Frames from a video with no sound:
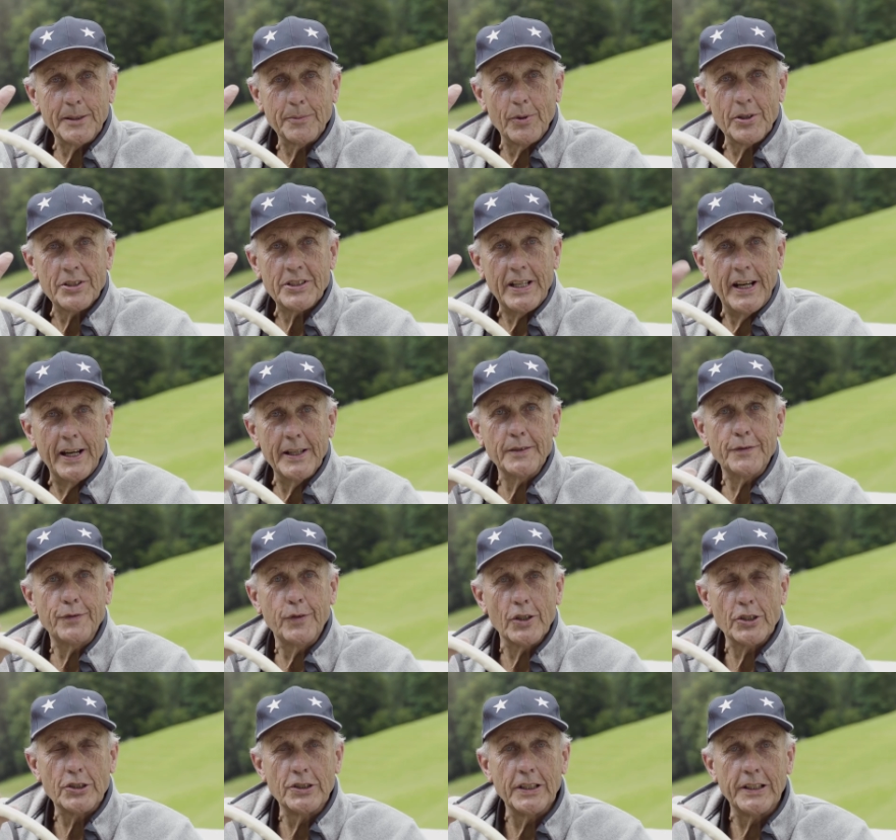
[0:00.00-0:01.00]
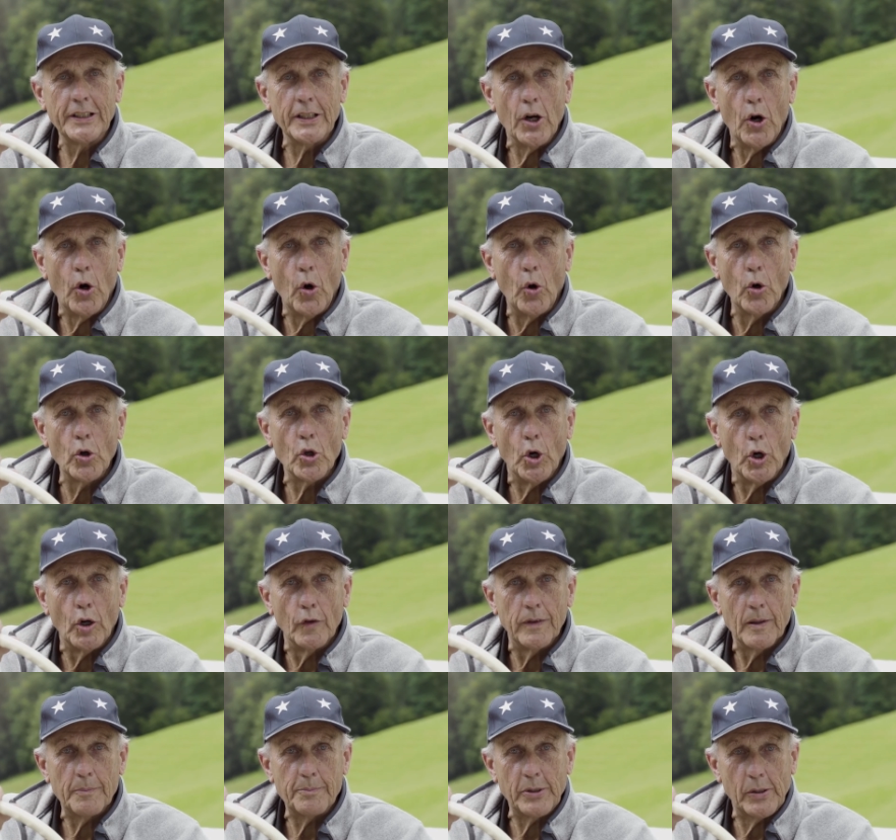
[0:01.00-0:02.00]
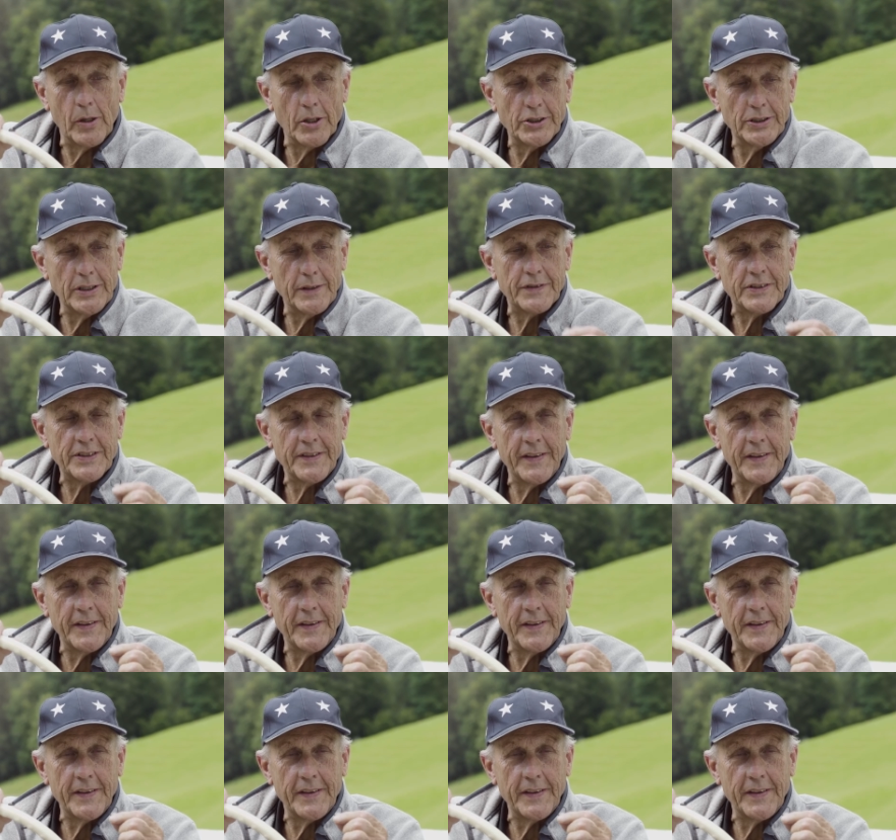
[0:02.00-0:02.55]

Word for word: it was unfortunately all over because of